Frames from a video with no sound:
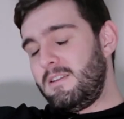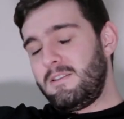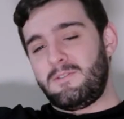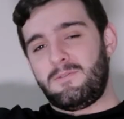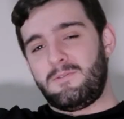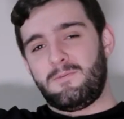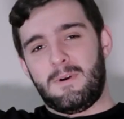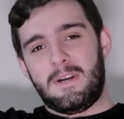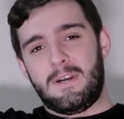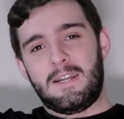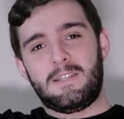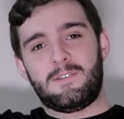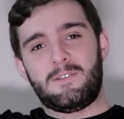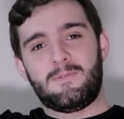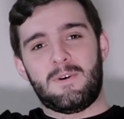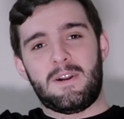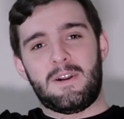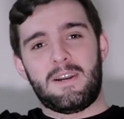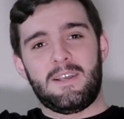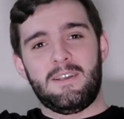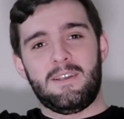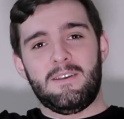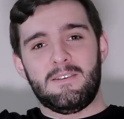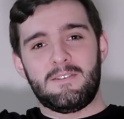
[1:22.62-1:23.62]

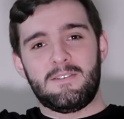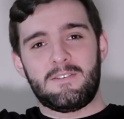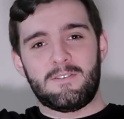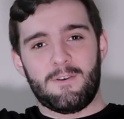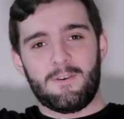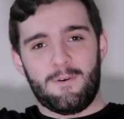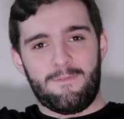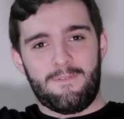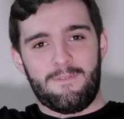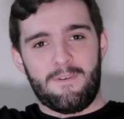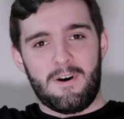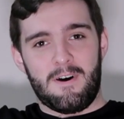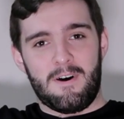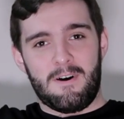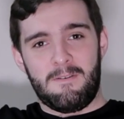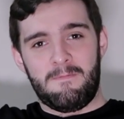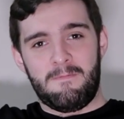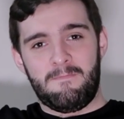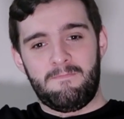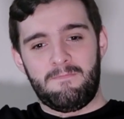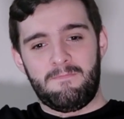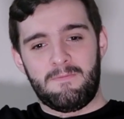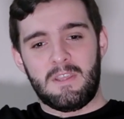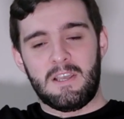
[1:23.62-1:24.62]
2020 so far
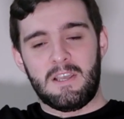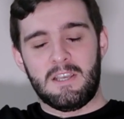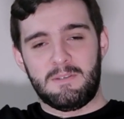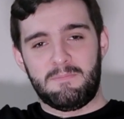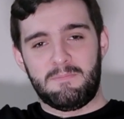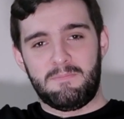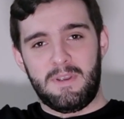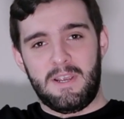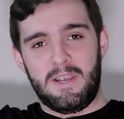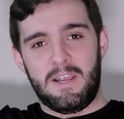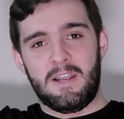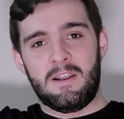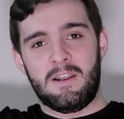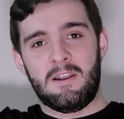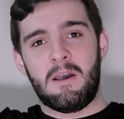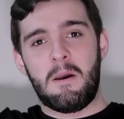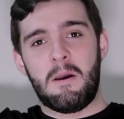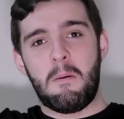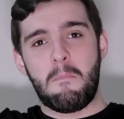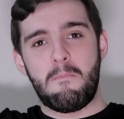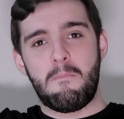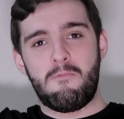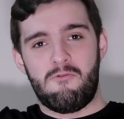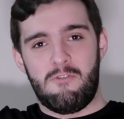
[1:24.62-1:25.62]
has been
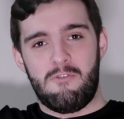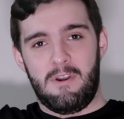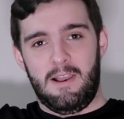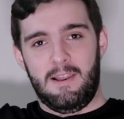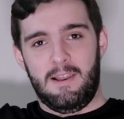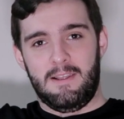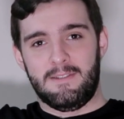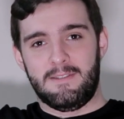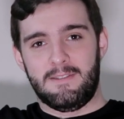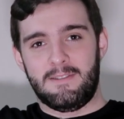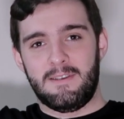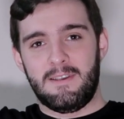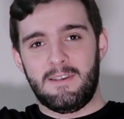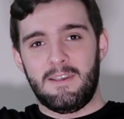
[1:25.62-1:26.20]
brilliant.